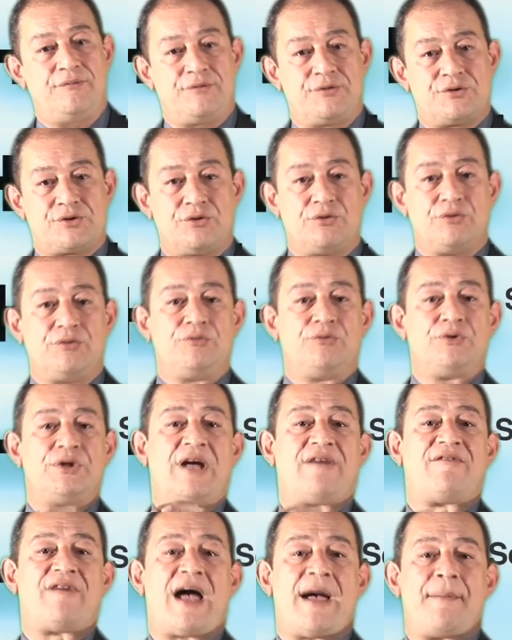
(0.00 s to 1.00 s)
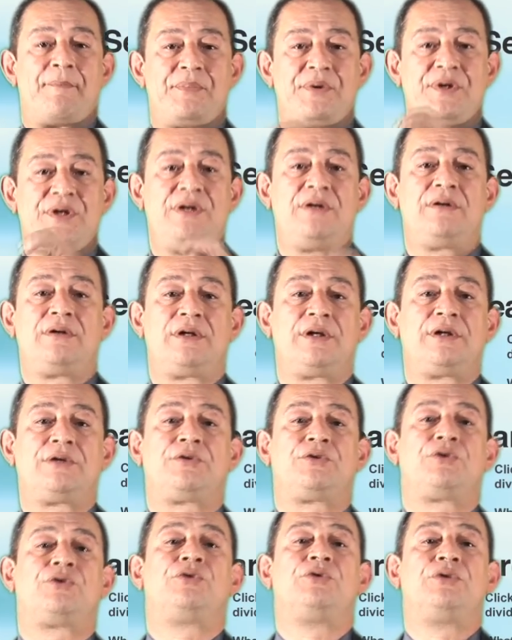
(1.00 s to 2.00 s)
so it would have
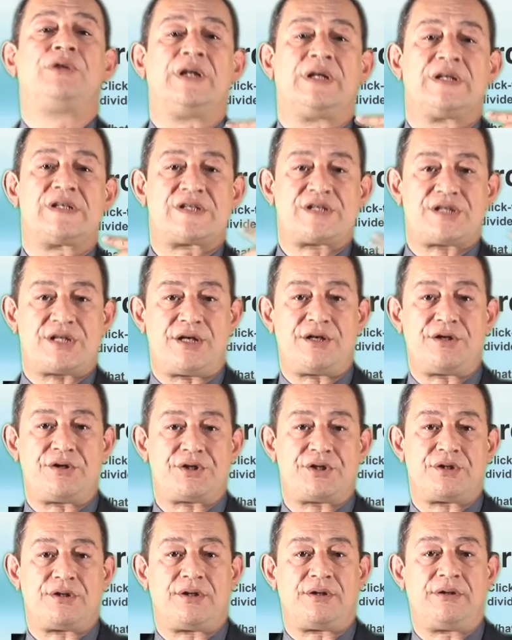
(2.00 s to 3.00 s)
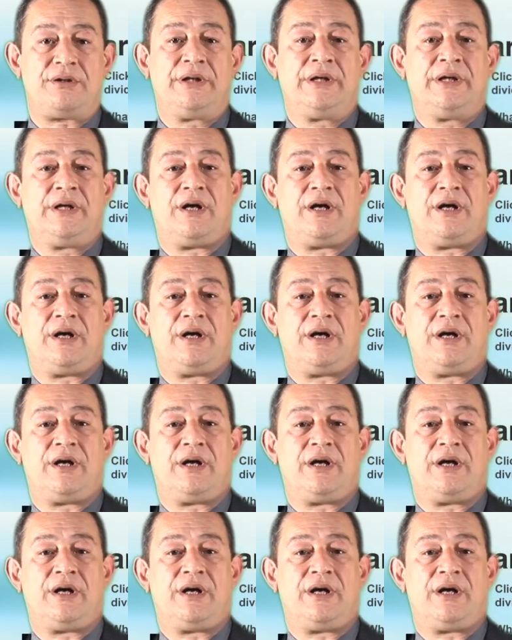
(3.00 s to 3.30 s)
appeared to the searcher